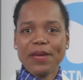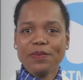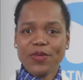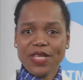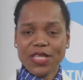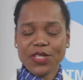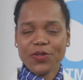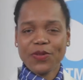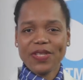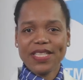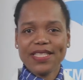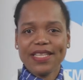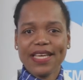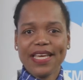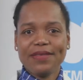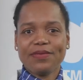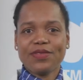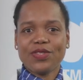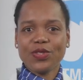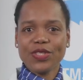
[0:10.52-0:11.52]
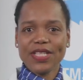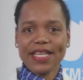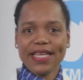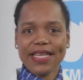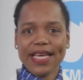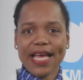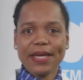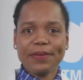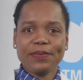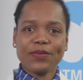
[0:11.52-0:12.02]
I'm Ingrid and
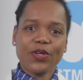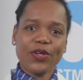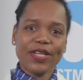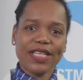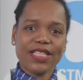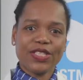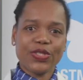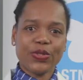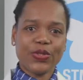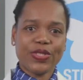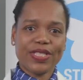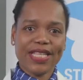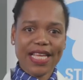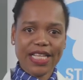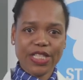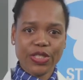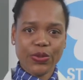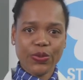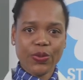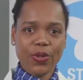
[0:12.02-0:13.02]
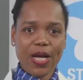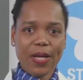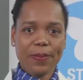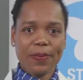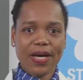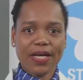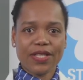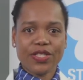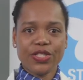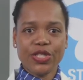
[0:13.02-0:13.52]
today I'm going to tell you
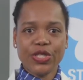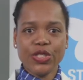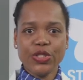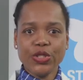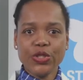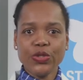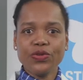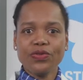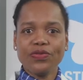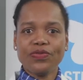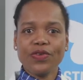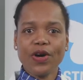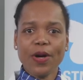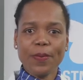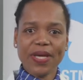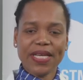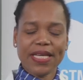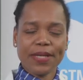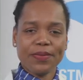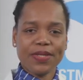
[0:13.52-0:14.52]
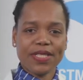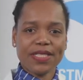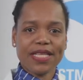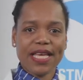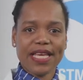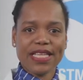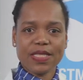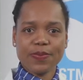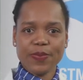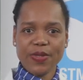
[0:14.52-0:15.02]
about the new 4 megabit
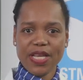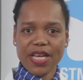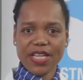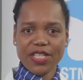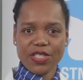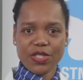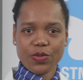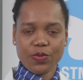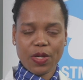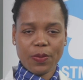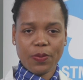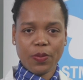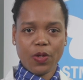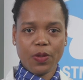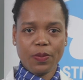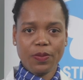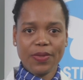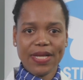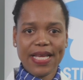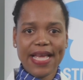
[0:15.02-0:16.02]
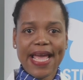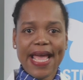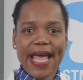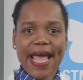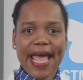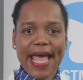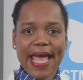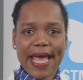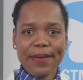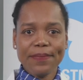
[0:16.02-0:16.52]
SPI EEPROM
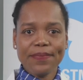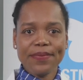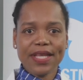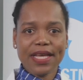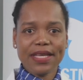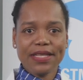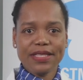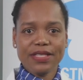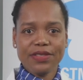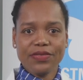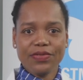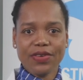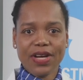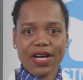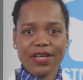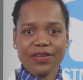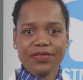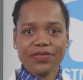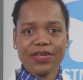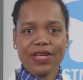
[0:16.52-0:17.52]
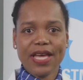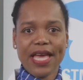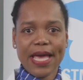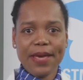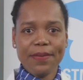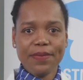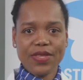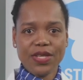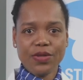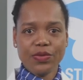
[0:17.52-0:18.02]
M95
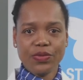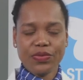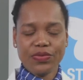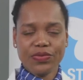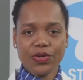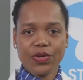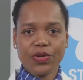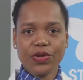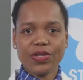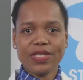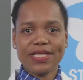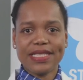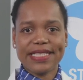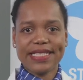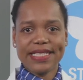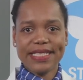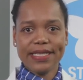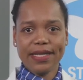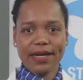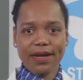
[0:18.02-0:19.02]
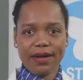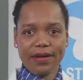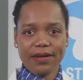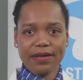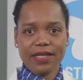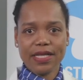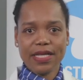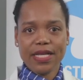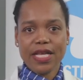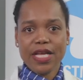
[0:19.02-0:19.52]
MDO4DR.
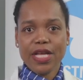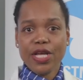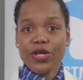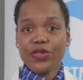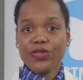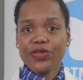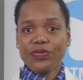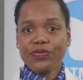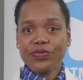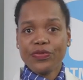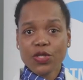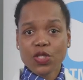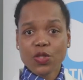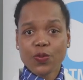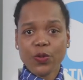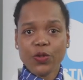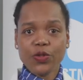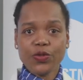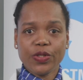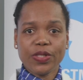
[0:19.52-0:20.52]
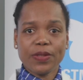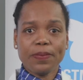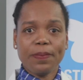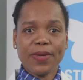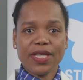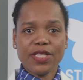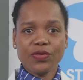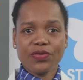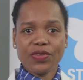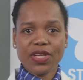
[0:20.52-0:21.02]
The first product
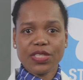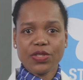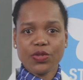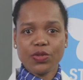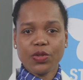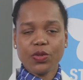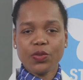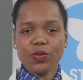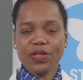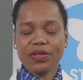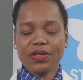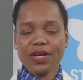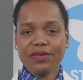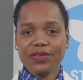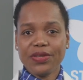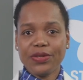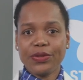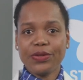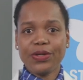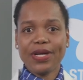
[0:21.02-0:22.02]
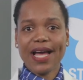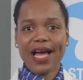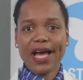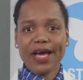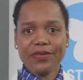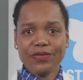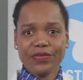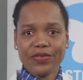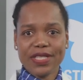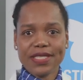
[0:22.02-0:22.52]
manufactured with our
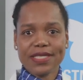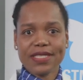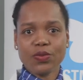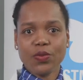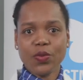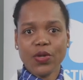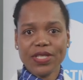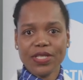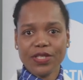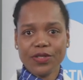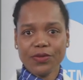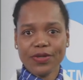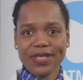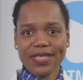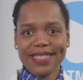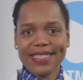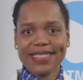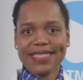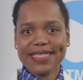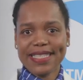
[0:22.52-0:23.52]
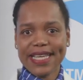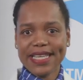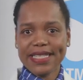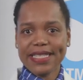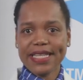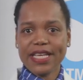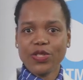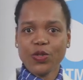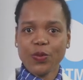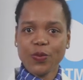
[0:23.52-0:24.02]
advanced
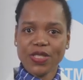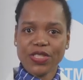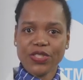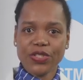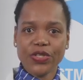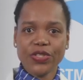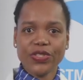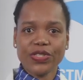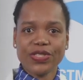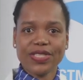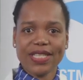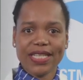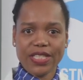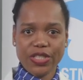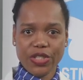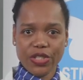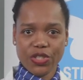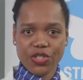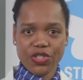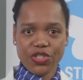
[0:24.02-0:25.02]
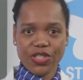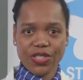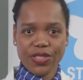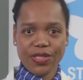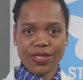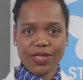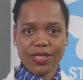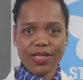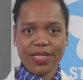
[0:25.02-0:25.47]
110 nanometer technology.